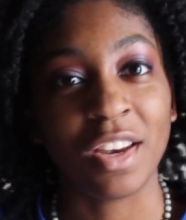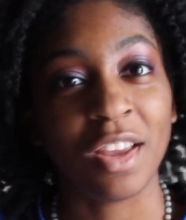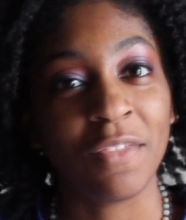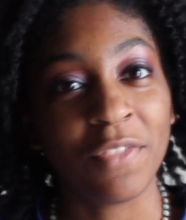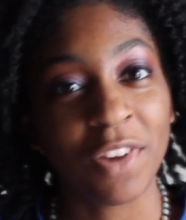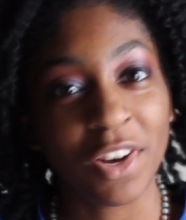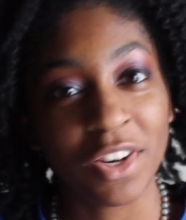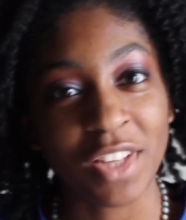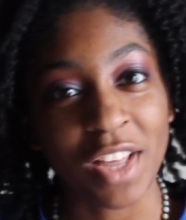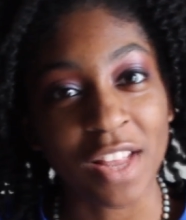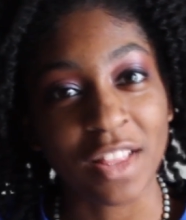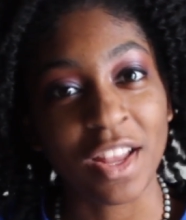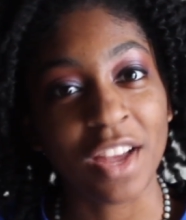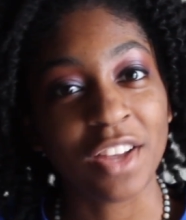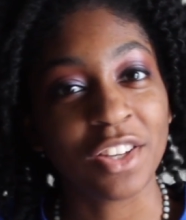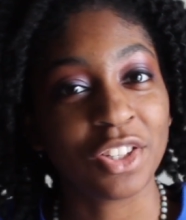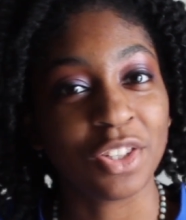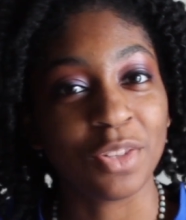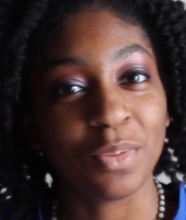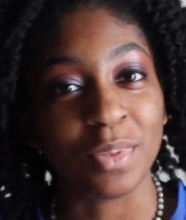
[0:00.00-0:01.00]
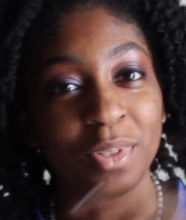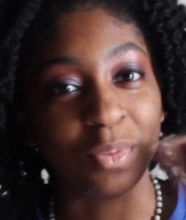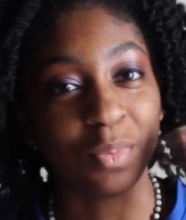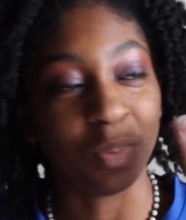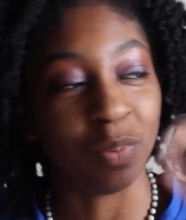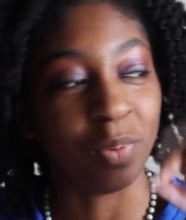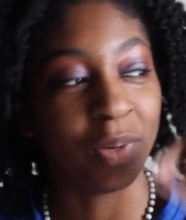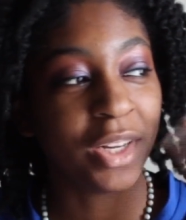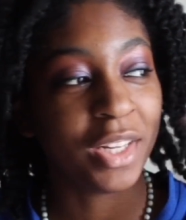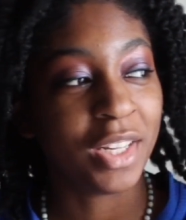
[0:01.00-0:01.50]
At first I thought she was
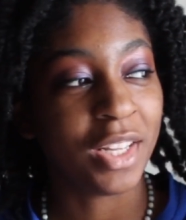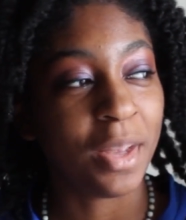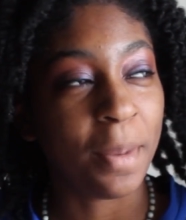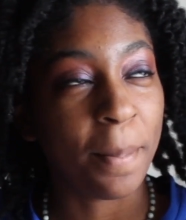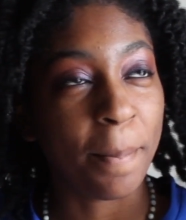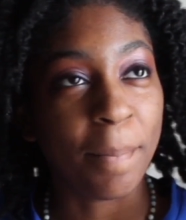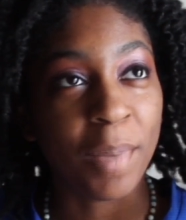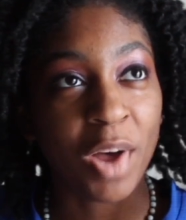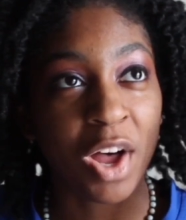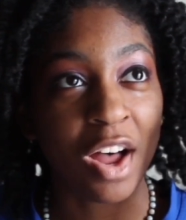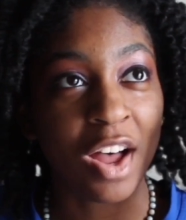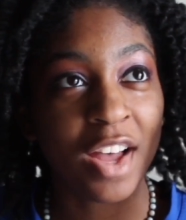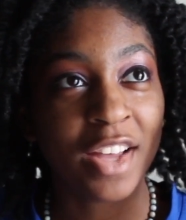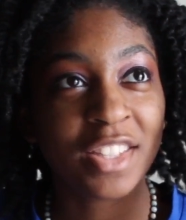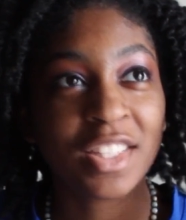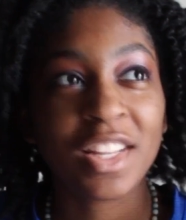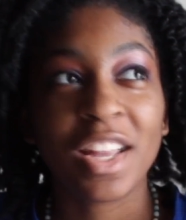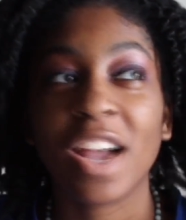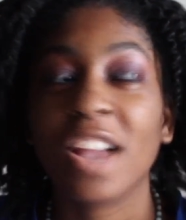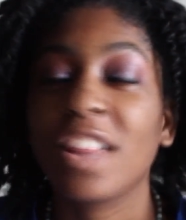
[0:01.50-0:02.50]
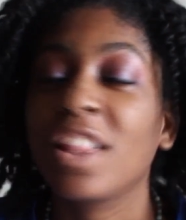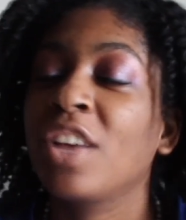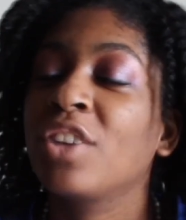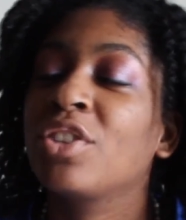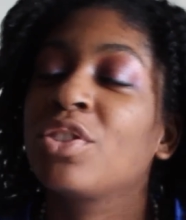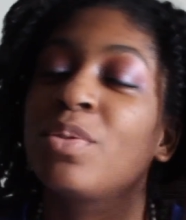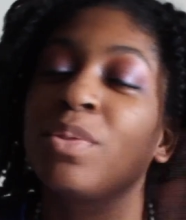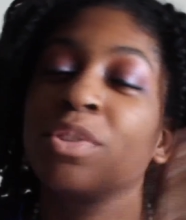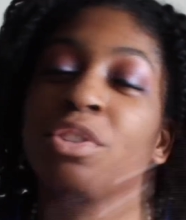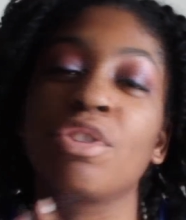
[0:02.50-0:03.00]
really boss. Like, I thought
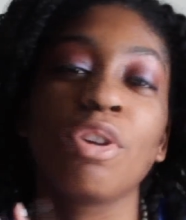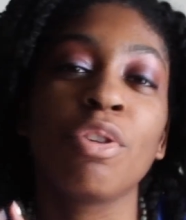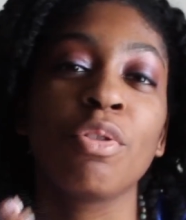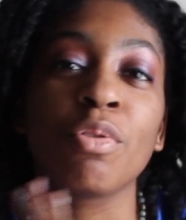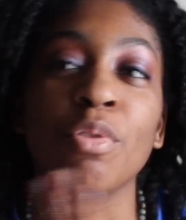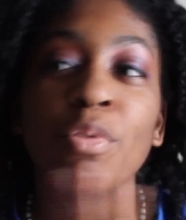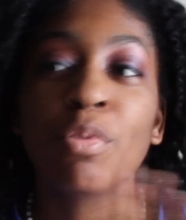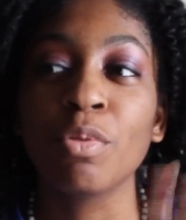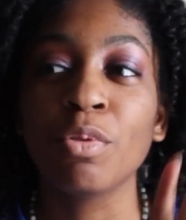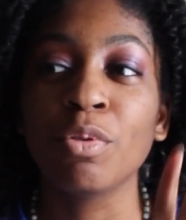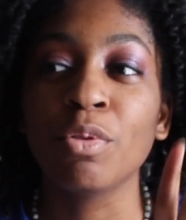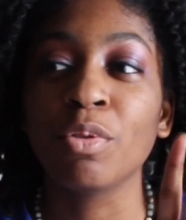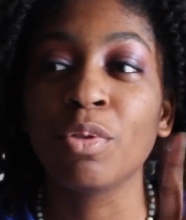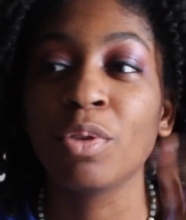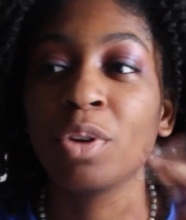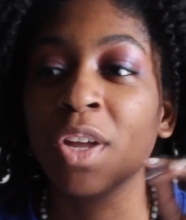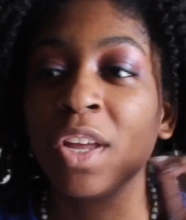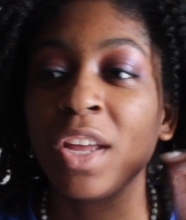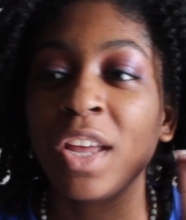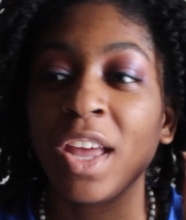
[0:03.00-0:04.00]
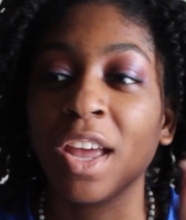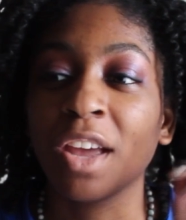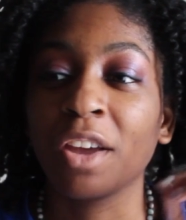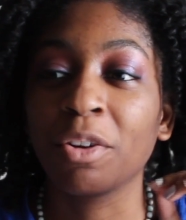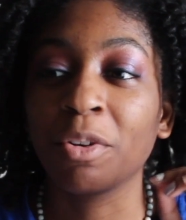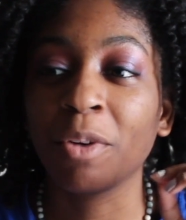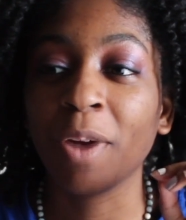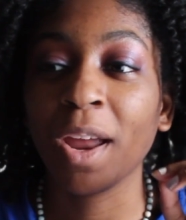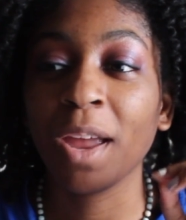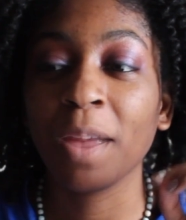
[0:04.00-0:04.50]
she was so cool
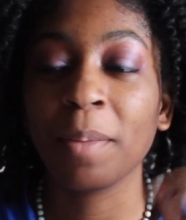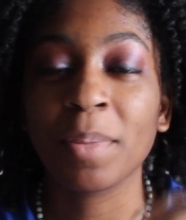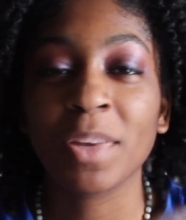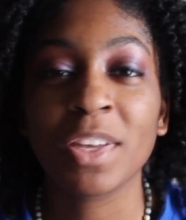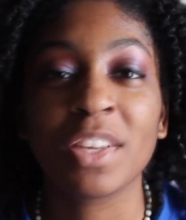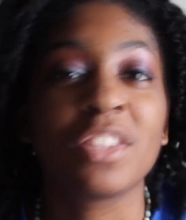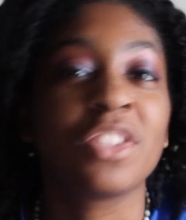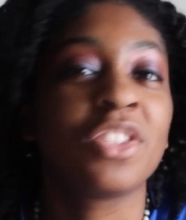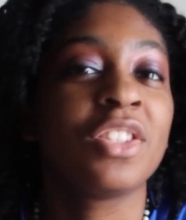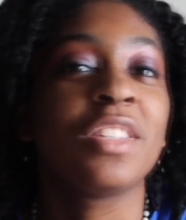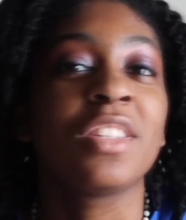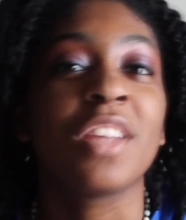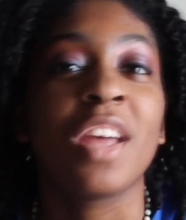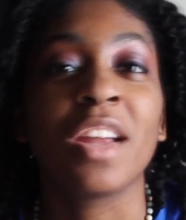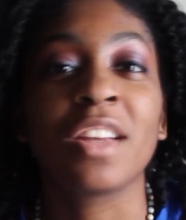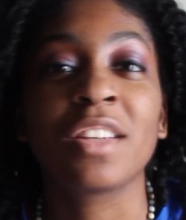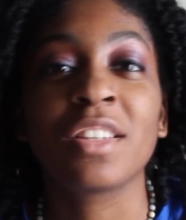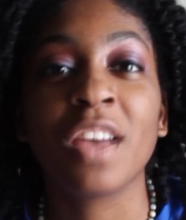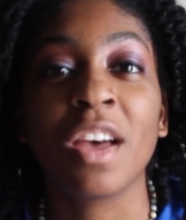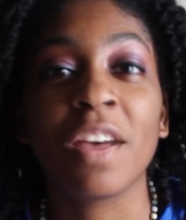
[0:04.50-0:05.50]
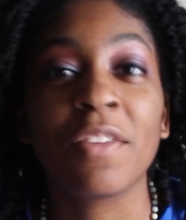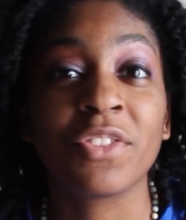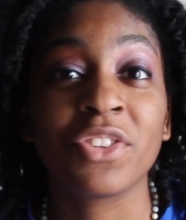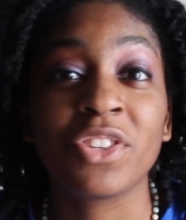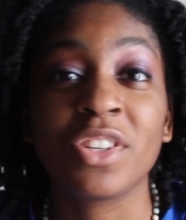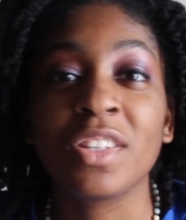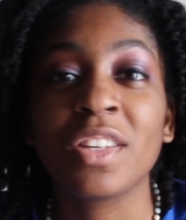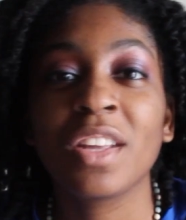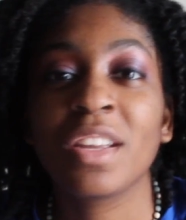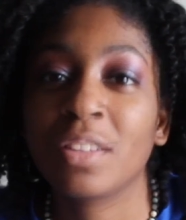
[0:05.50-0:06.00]
and great because she's like tough and
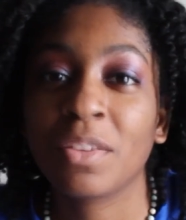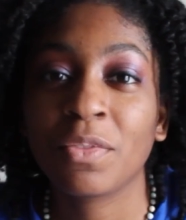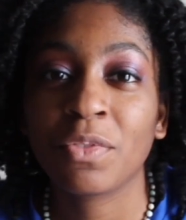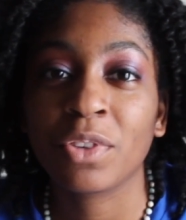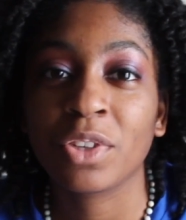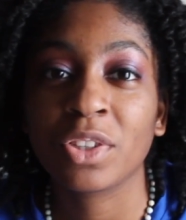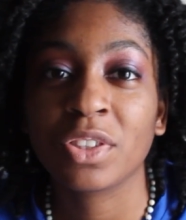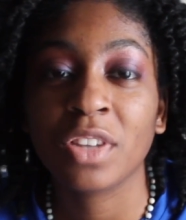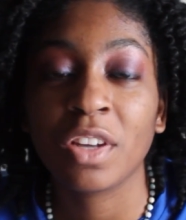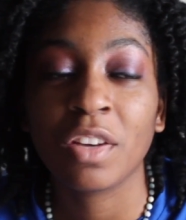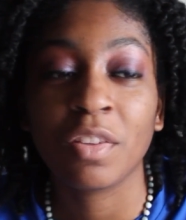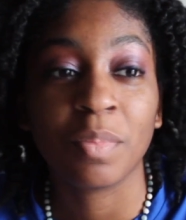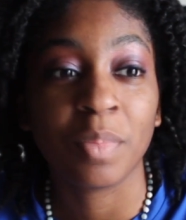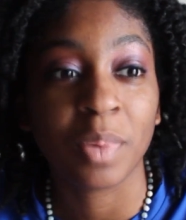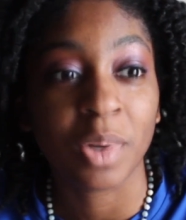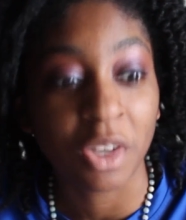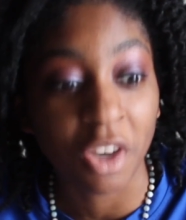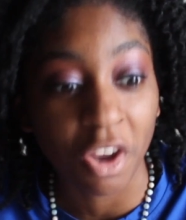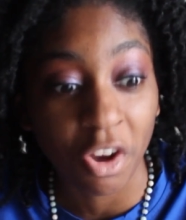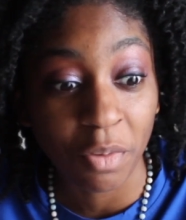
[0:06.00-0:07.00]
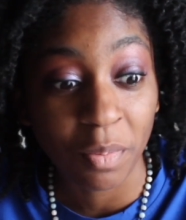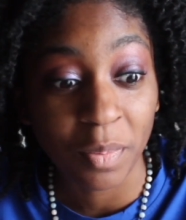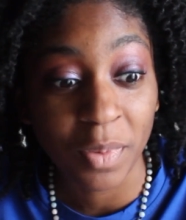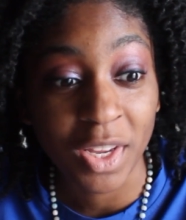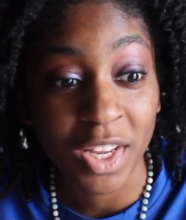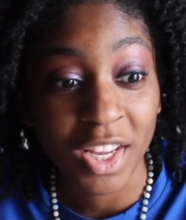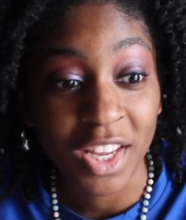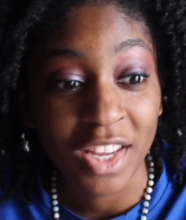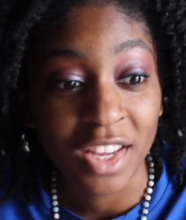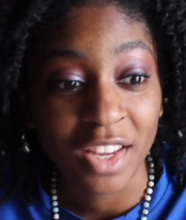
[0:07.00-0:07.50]
she stands up for herself. But nope,
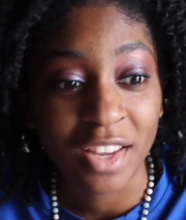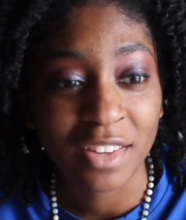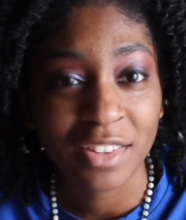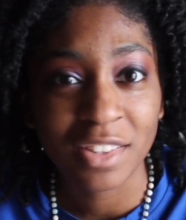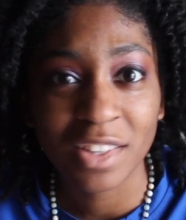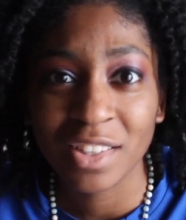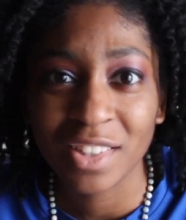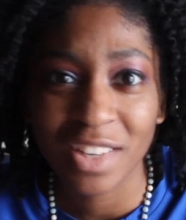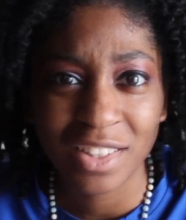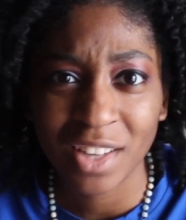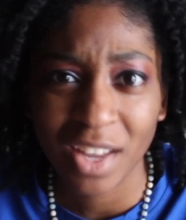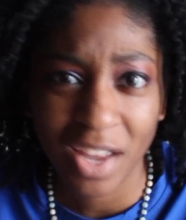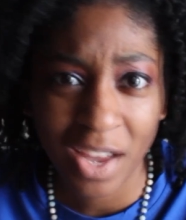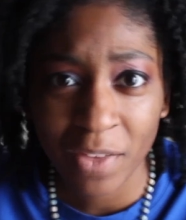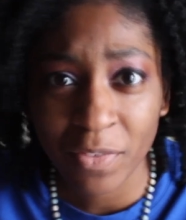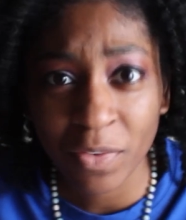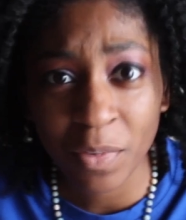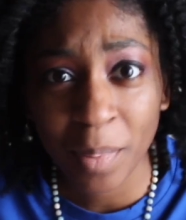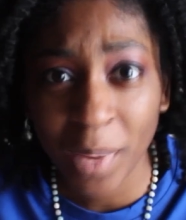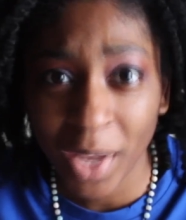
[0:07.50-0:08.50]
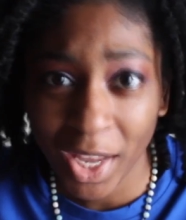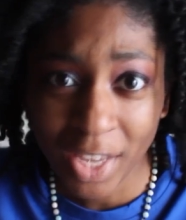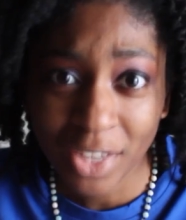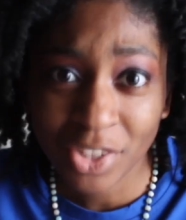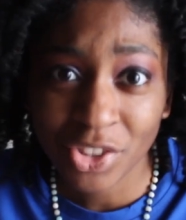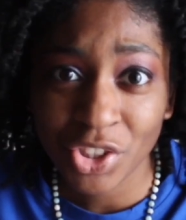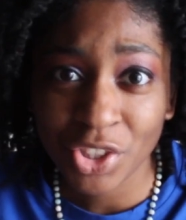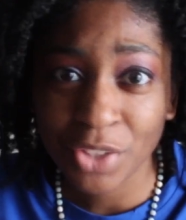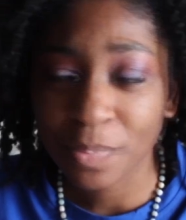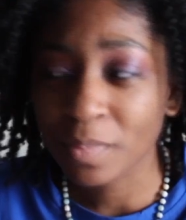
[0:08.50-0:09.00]
she just an evil
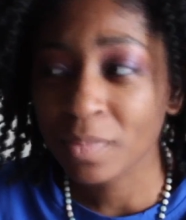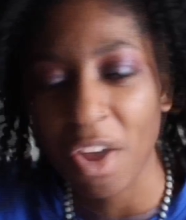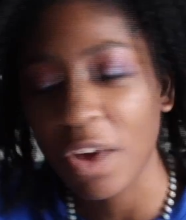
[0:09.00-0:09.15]
bitch.